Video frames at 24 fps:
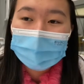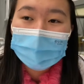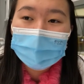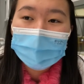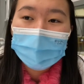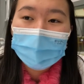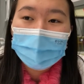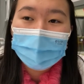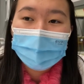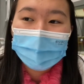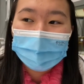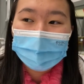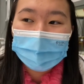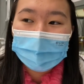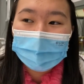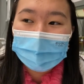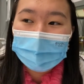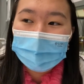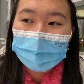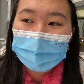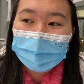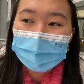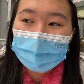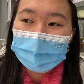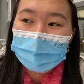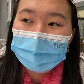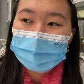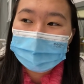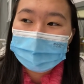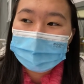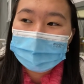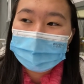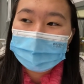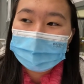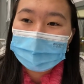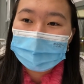Hopefully you
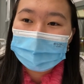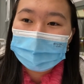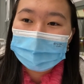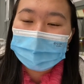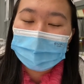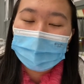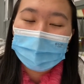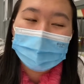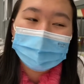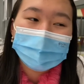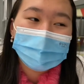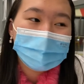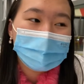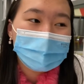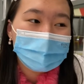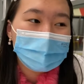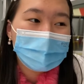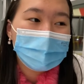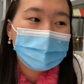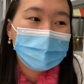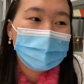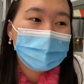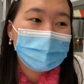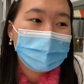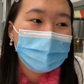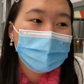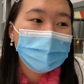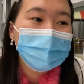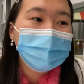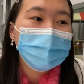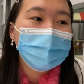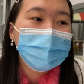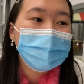guys can try some of your own.